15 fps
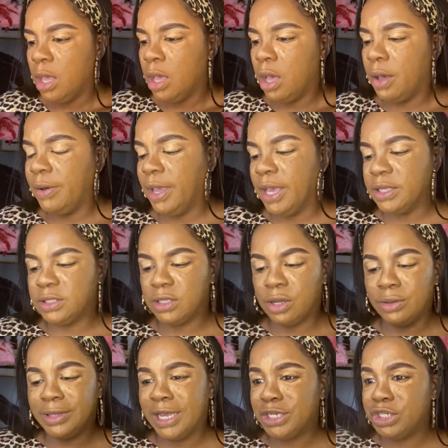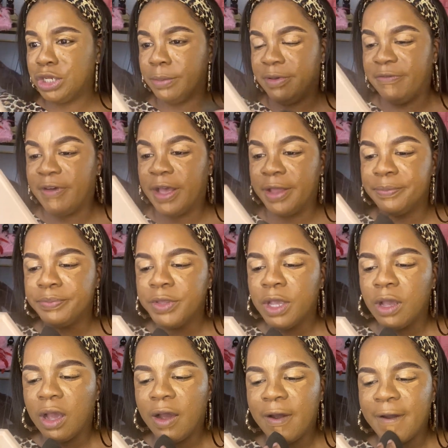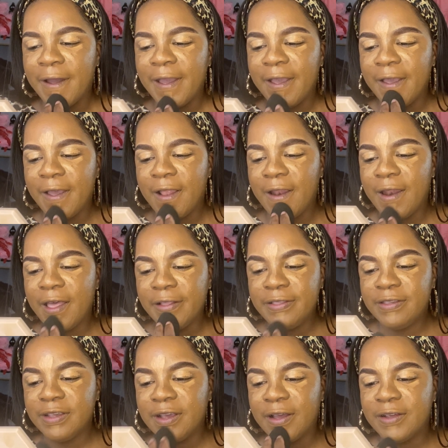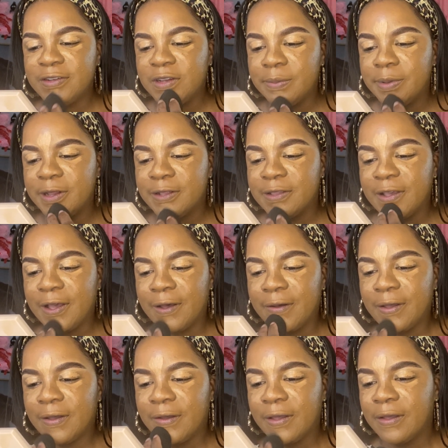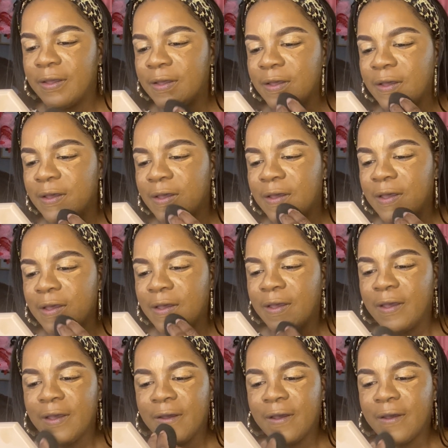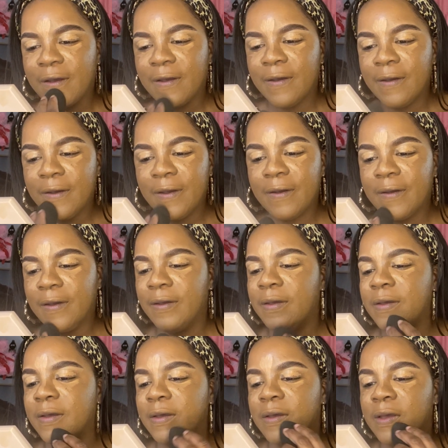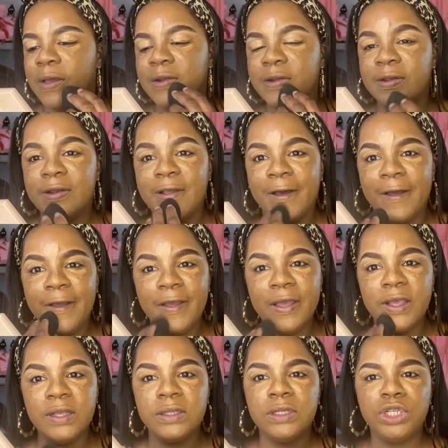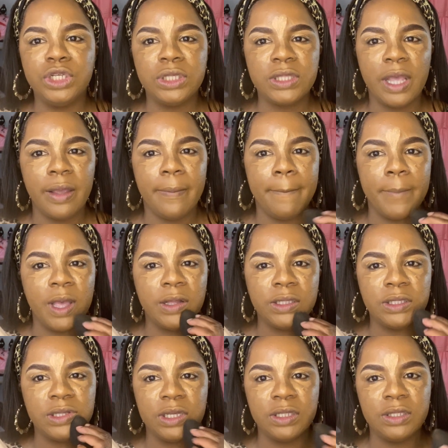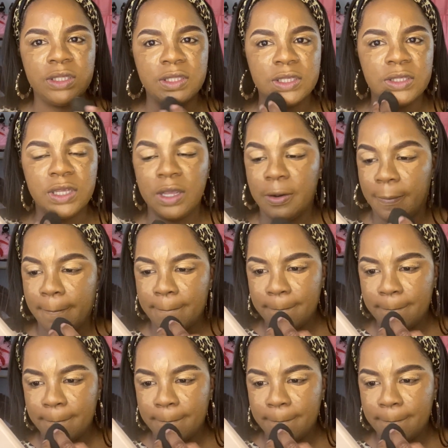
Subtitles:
Okay, so that should be fine. All right, let's see how she blends out. Nice. Just like melts into the skin.